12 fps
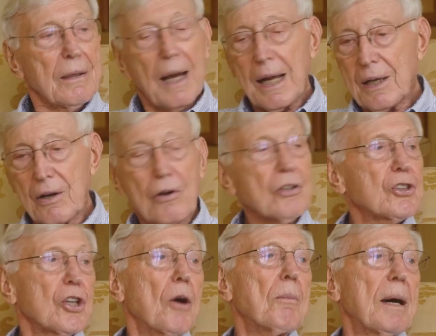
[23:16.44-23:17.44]
I learned
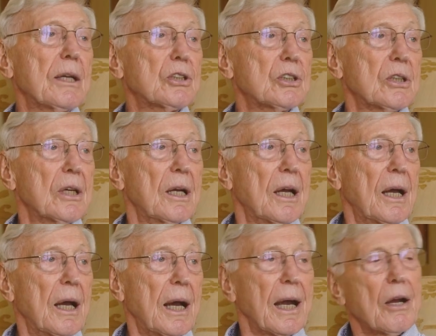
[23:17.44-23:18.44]
so much.
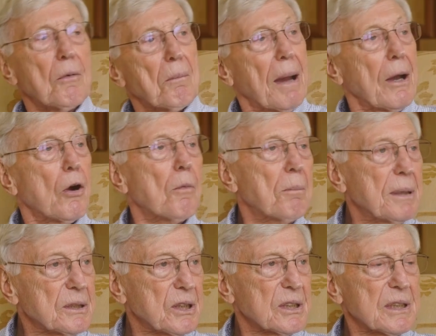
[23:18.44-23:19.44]
I own my own
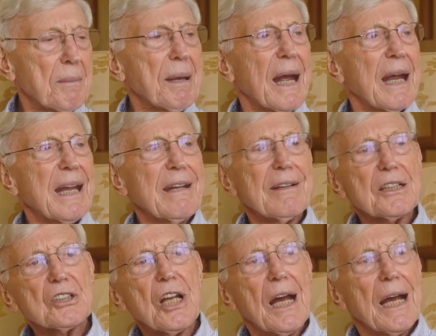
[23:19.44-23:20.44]
business. I mean, I hear
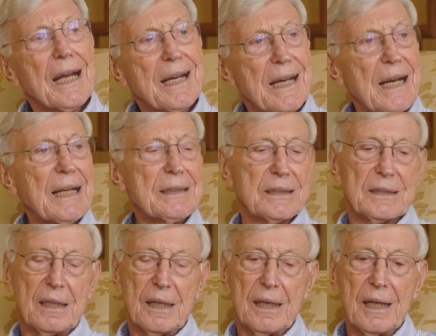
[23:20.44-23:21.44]
this
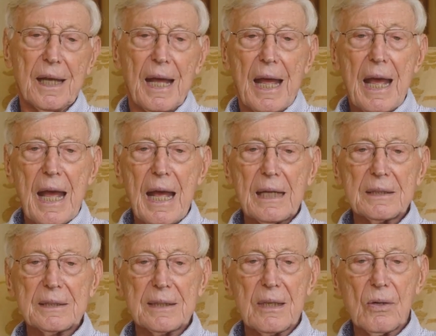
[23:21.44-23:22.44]
constantly. And
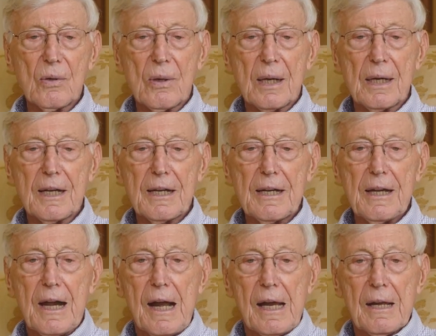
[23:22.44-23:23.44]
so
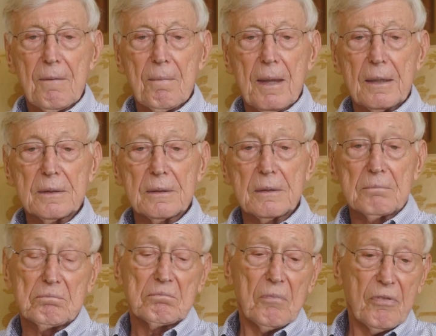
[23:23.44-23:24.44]

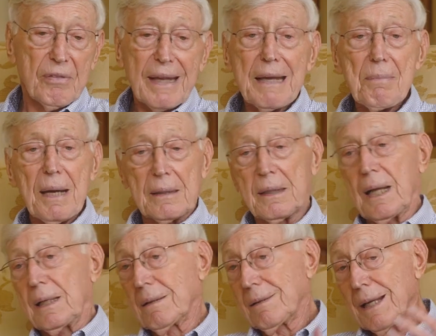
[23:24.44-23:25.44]
think about
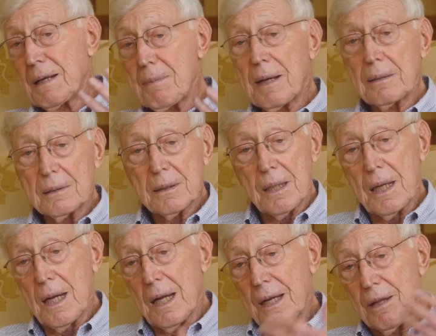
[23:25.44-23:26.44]
that. Think about
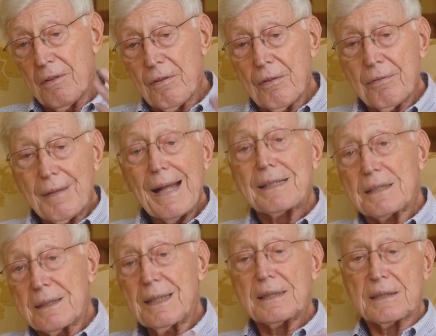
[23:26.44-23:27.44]
that.
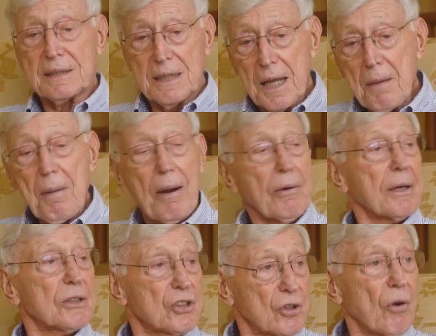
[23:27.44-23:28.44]
This is the
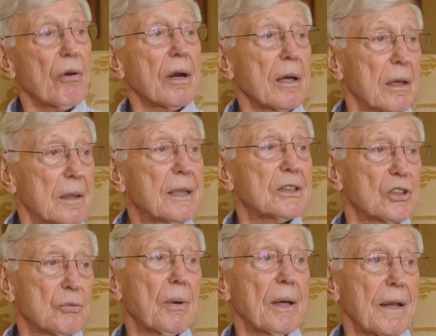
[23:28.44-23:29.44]
American story. This
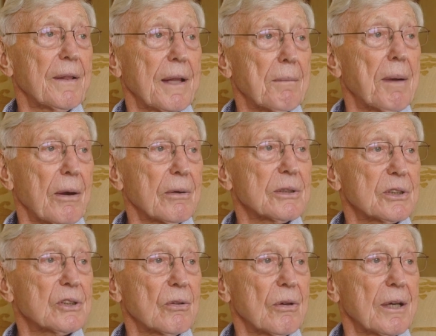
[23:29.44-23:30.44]
is really the American
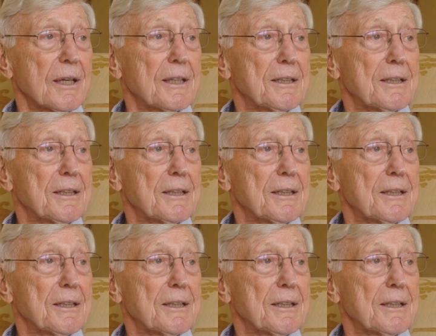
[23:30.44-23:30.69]
story.